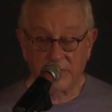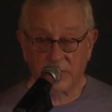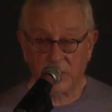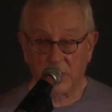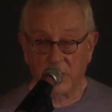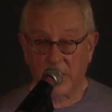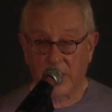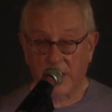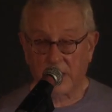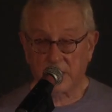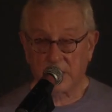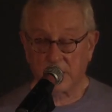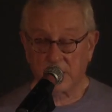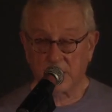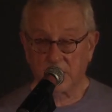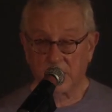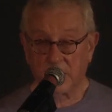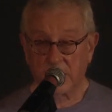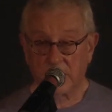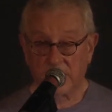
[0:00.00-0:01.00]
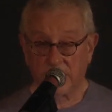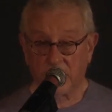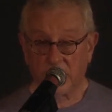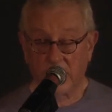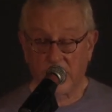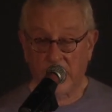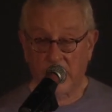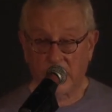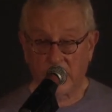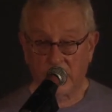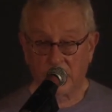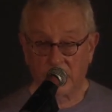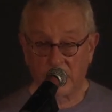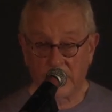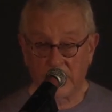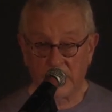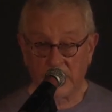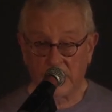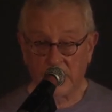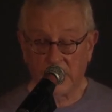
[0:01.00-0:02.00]
flew out to interview Harry
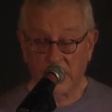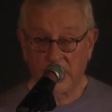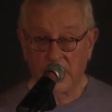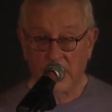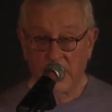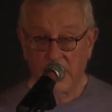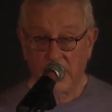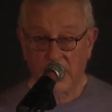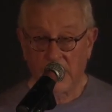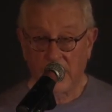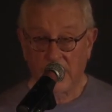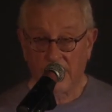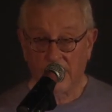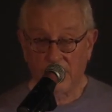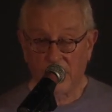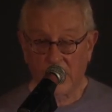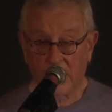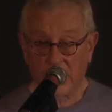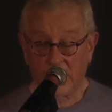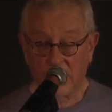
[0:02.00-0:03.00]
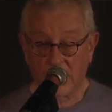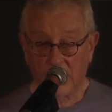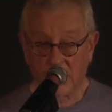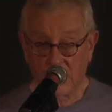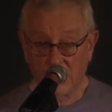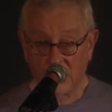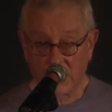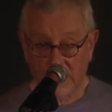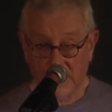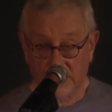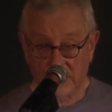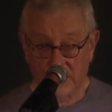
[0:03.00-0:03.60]
Reid, who